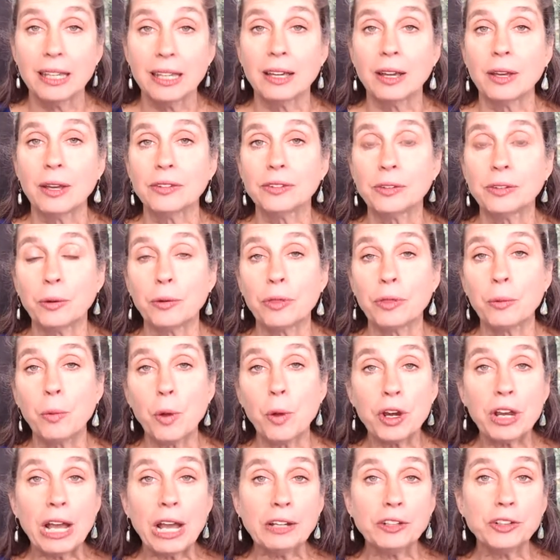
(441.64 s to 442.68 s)
So the
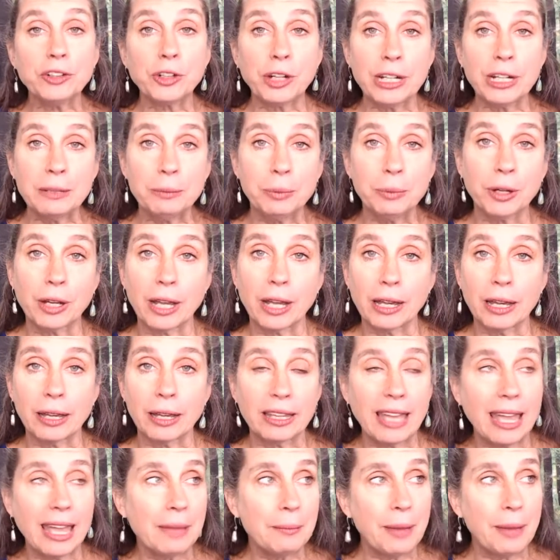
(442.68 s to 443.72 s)
Warrior Goddess Training book
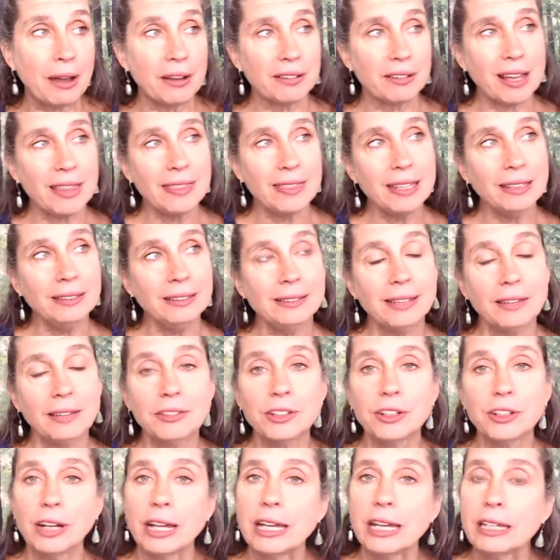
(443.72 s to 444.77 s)
came out, I think 7
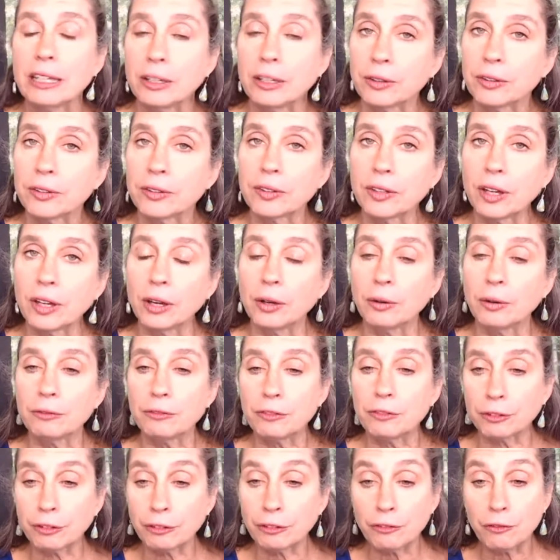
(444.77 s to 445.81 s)
or 8 years ago. And
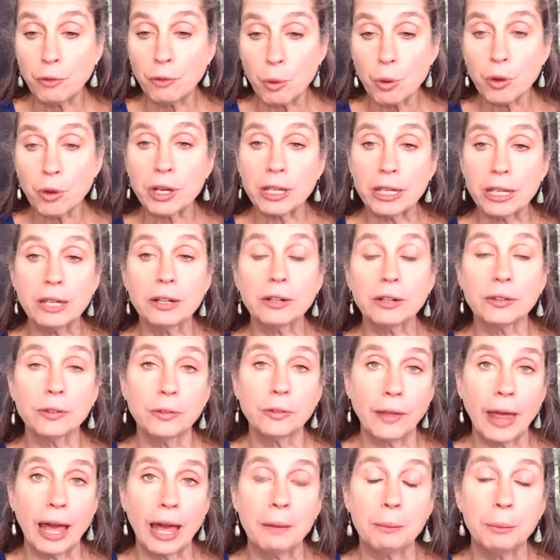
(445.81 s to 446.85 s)
for 4 years,
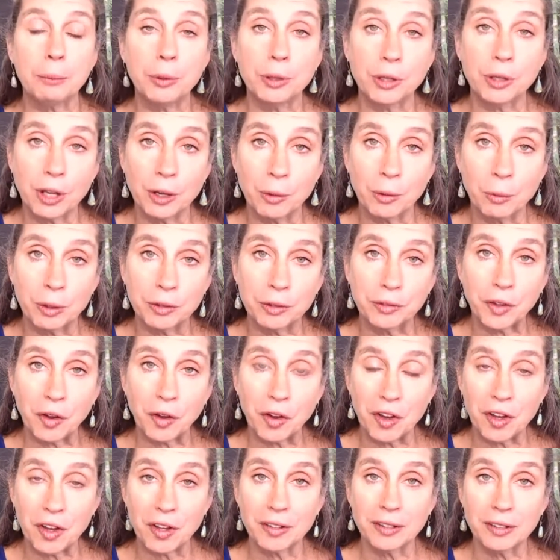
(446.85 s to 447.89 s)
that book was
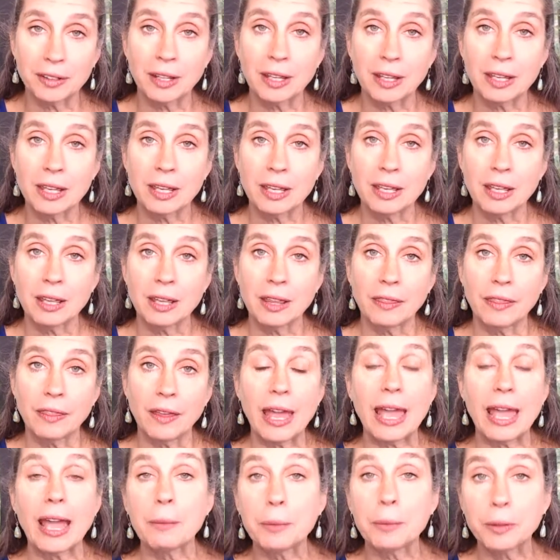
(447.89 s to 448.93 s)
on
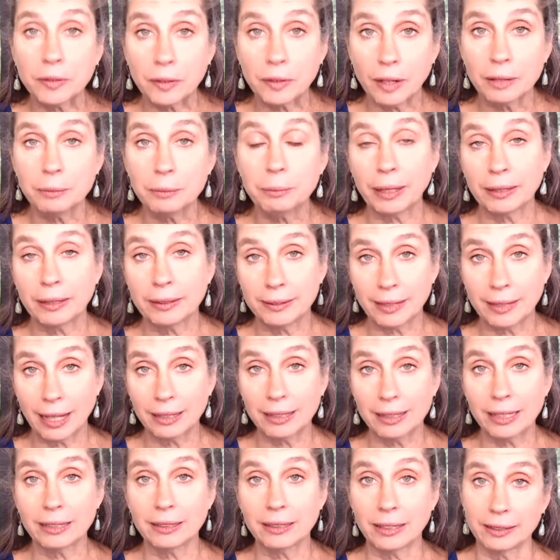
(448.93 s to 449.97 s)
the Amazon
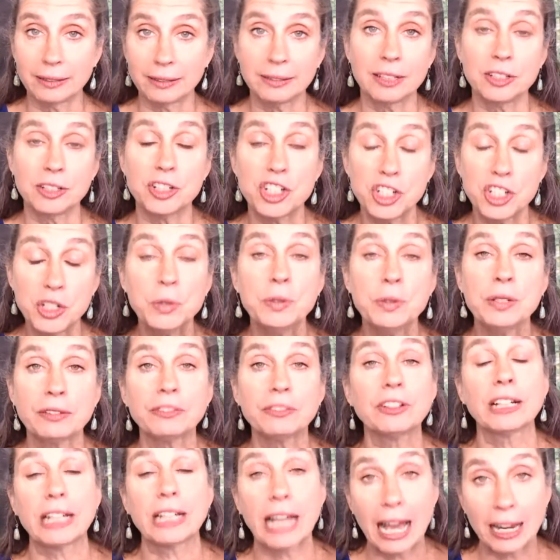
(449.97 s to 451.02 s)
best-selling list in 2
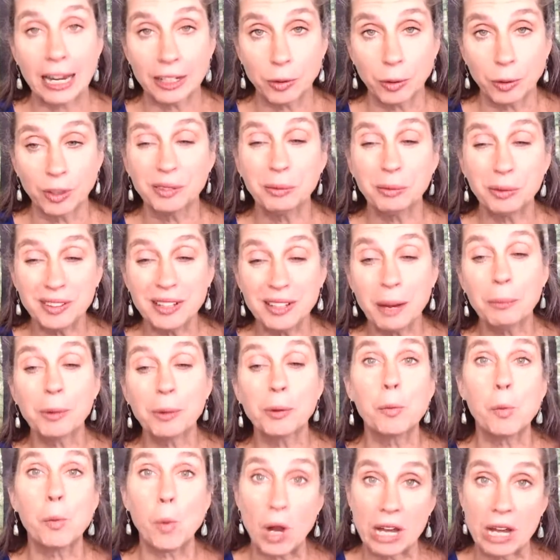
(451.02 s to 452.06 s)
different categories. It was
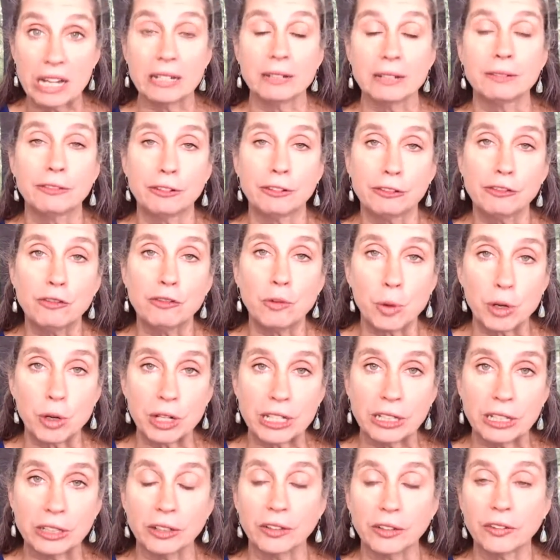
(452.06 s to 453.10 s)
number 1 for 4
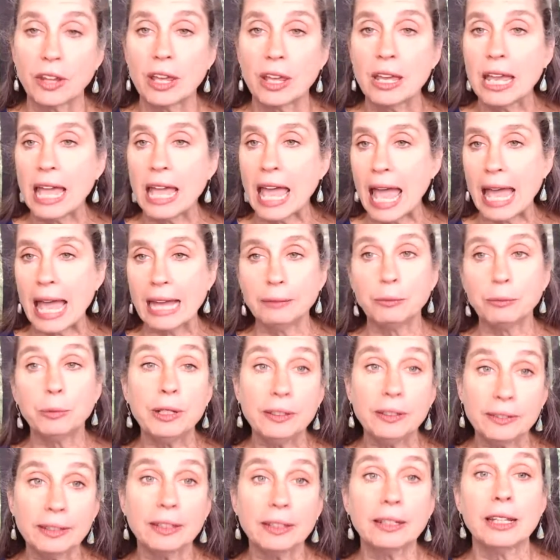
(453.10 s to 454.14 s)
years. And
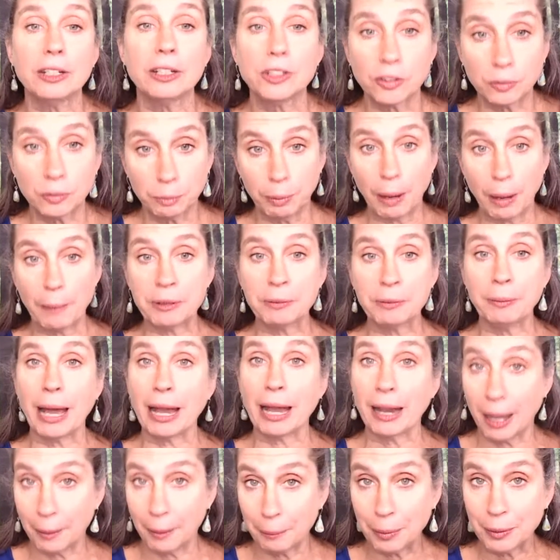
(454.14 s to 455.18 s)
recently it just bumped
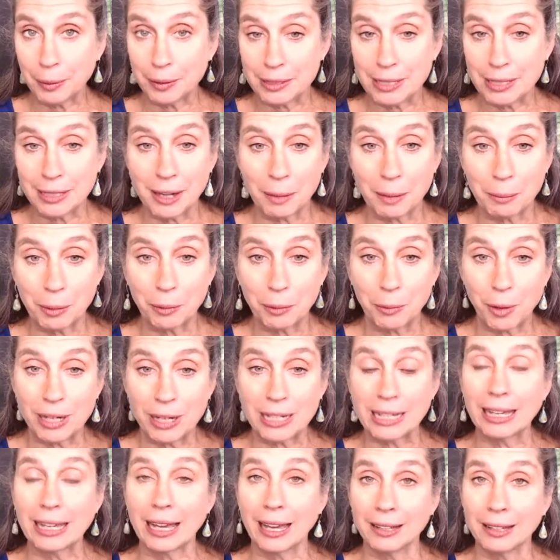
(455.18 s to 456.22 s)
back up to number 1
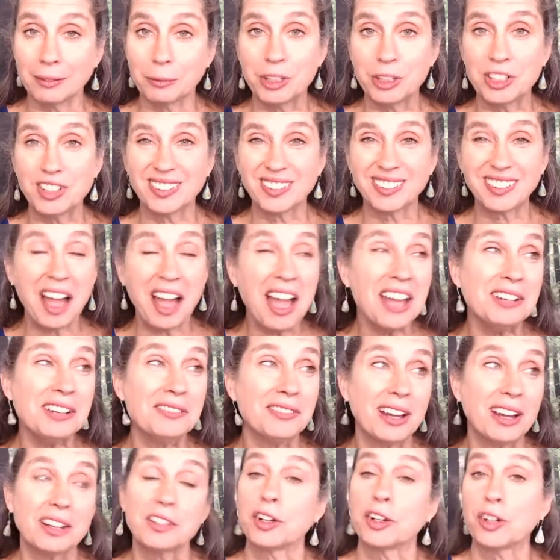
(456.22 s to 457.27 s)
again, which is kind of
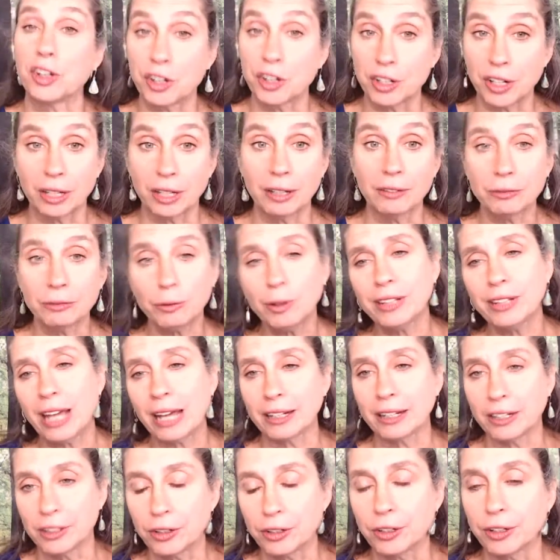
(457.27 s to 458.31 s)
unheard of. Well, not
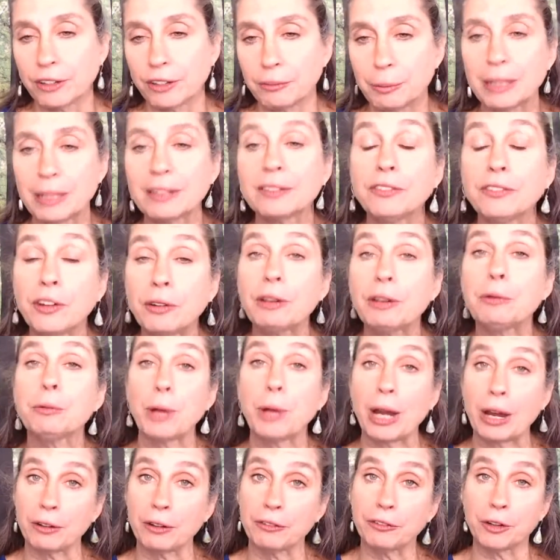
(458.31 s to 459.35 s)
unheard of, but it's very
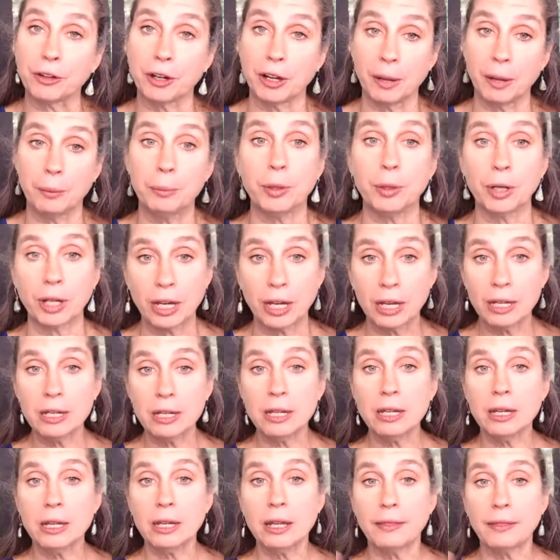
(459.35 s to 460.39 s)
rare for a book
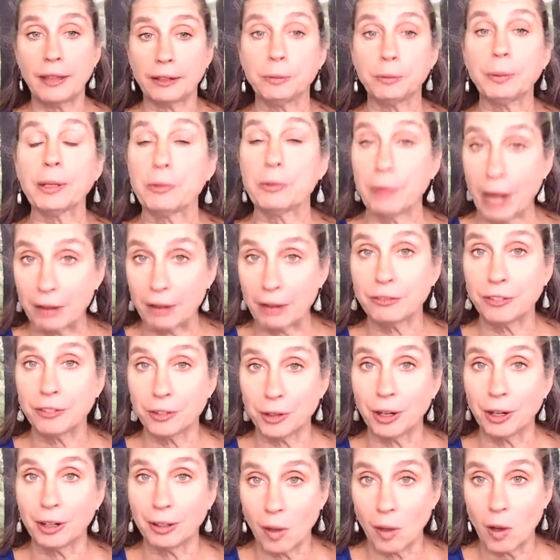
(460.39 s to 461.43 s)
that's been around
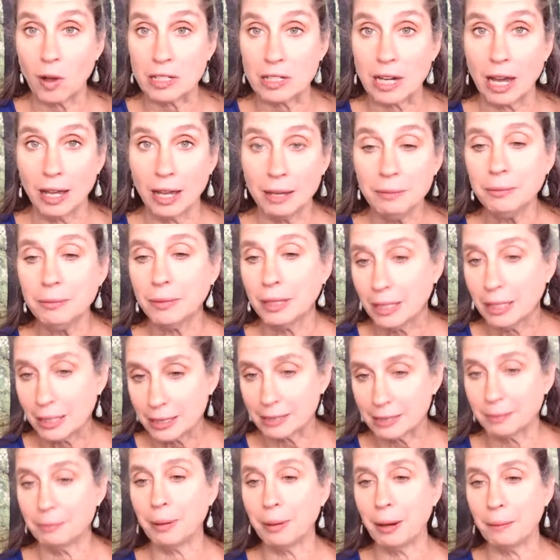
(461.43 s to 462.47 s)
for a long time
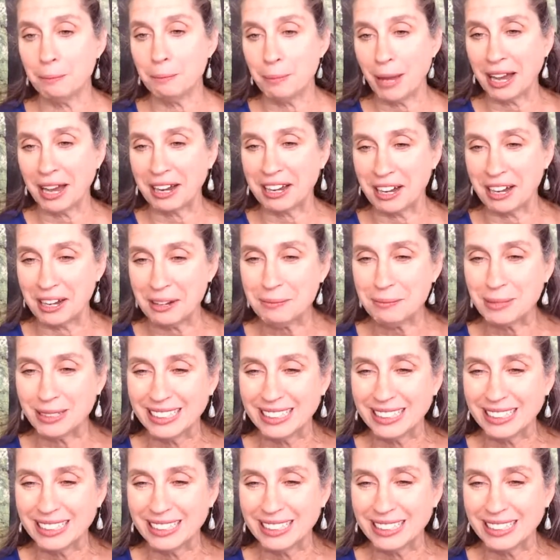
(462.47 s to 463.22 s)
to bump back up.